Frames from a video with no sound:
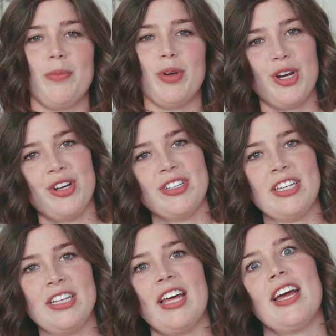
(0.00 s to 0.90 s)
I'm
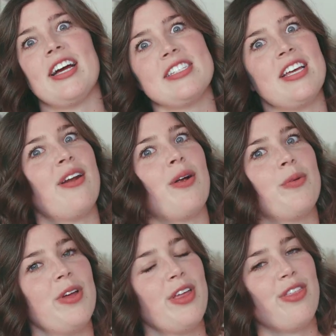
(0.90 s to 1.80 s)
currently, like I said, on
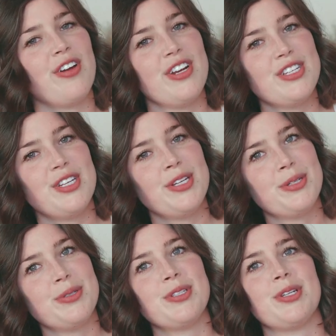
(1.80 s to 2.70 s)
week
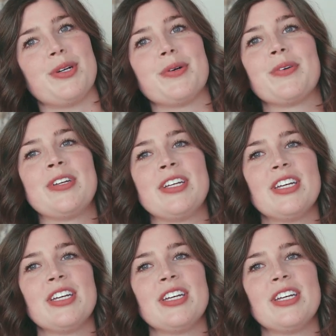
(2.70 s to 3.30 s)
32, so